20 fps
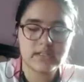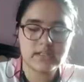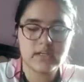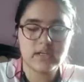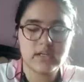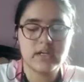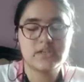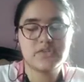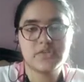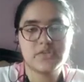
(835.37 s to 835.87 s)

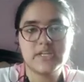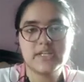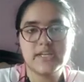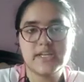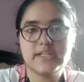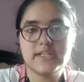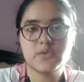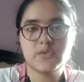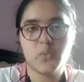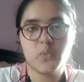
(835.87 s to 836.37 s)
uh,
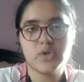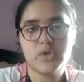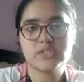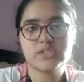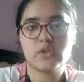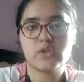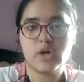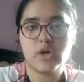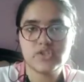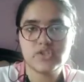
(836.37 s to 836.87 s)
Trident
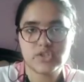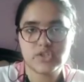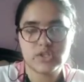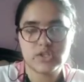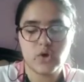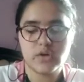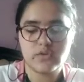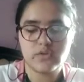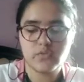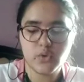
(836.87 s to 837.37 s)
was launched
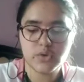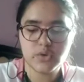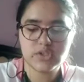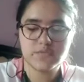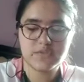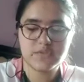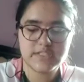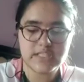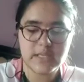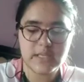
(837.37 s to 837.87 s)
on 4th
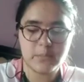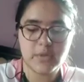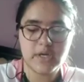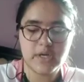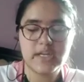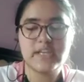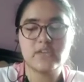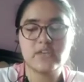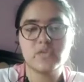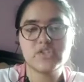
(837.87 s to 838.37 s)
of
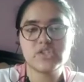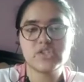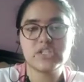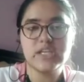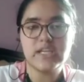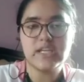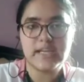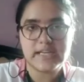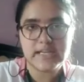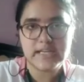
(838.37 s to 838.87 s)
December, in which
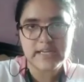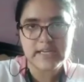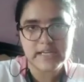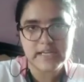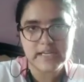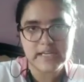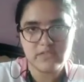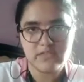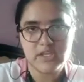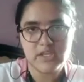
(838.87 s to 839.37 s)
the Indian
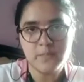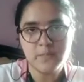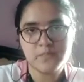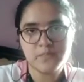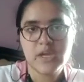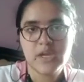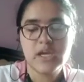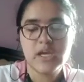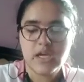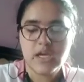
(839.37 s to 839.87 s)
Navy
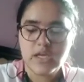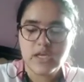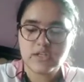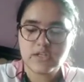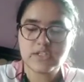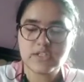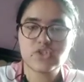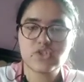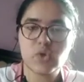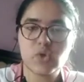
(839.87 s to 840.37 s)

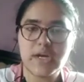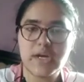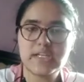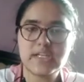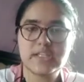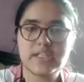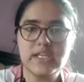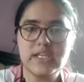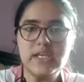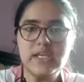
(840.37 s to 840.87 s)
destroyed
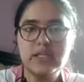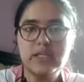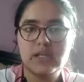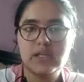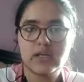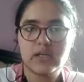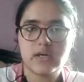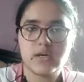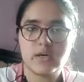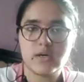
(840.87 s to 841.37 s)
the
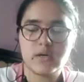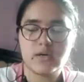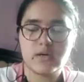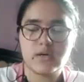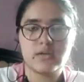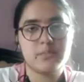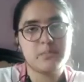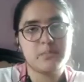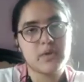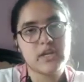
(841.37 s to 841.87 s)
uh,
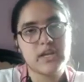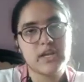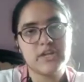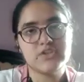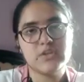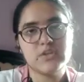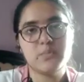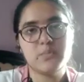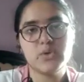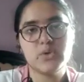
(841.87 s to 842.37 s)

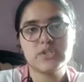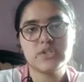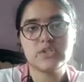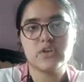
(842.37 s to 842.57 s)
Karachi ports